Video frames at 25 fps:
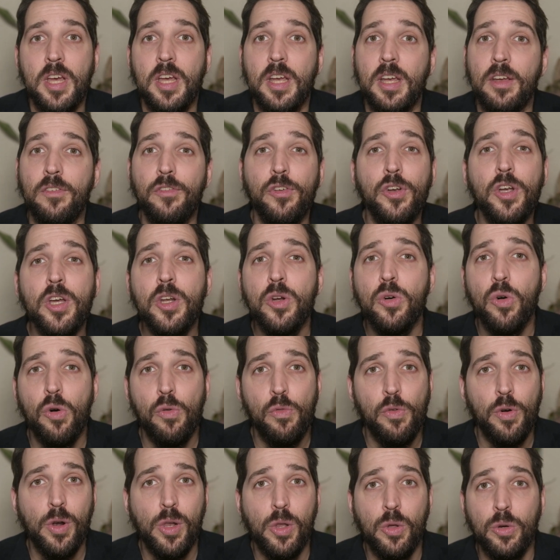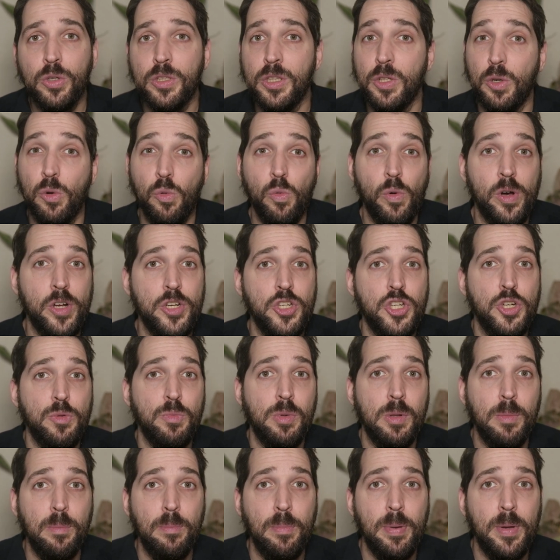If you can overlook the
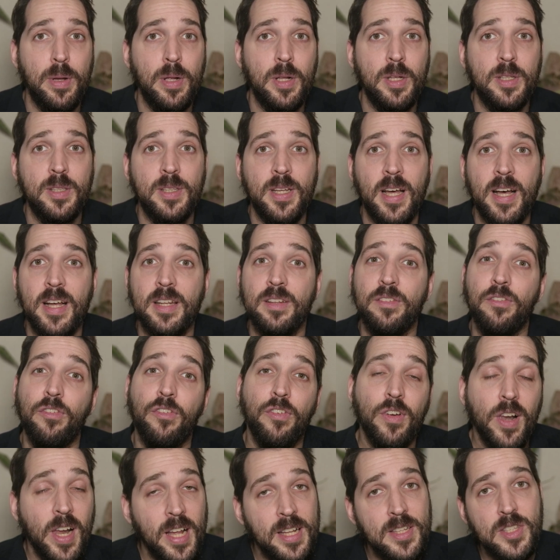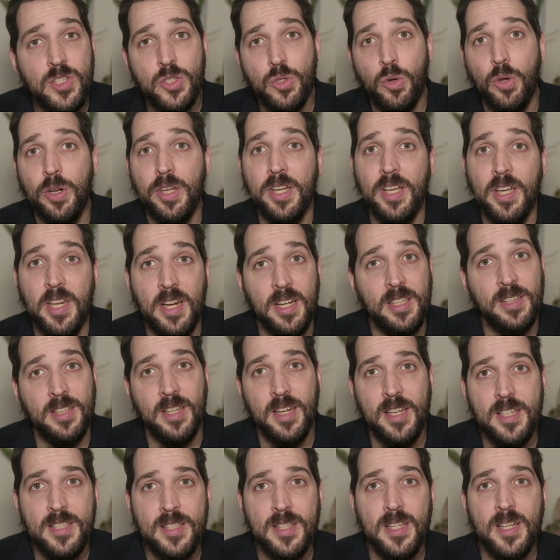questionable build and flat sonic
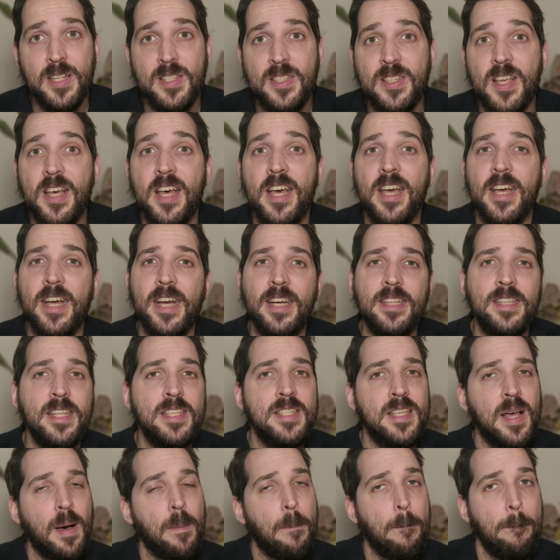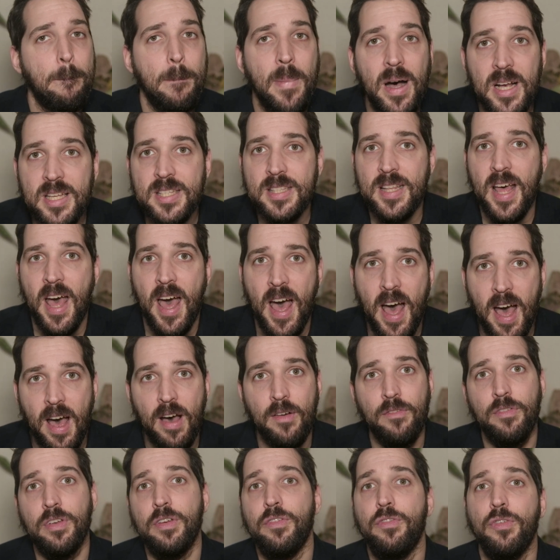characteristics, it is a
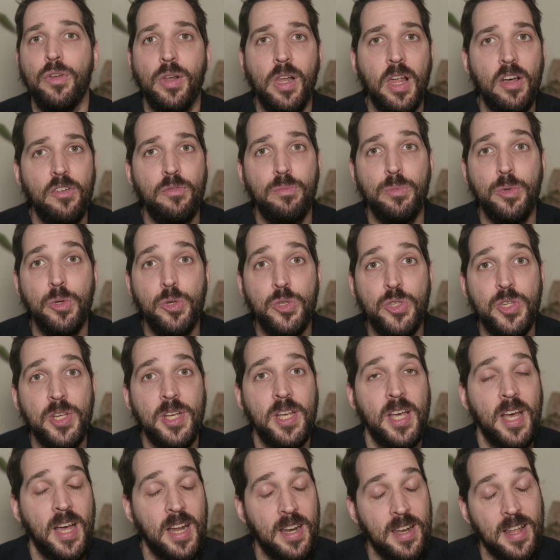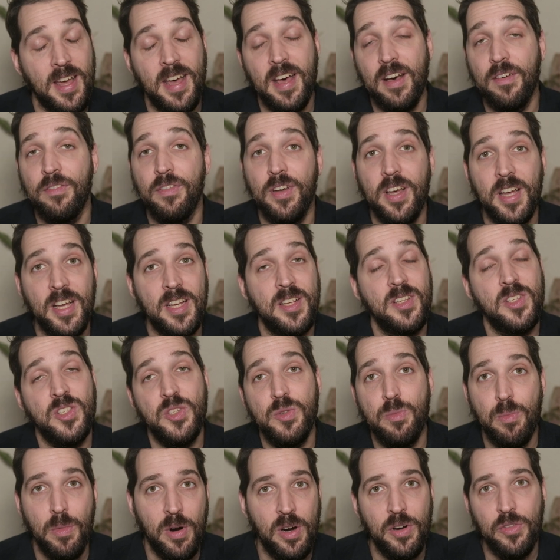must-have if you love music and have a
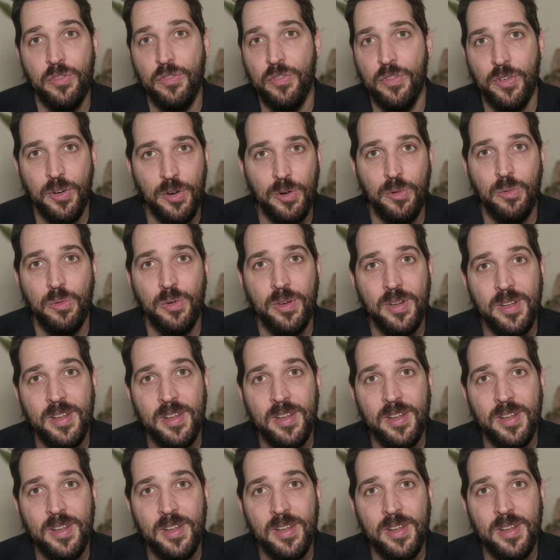smartphone.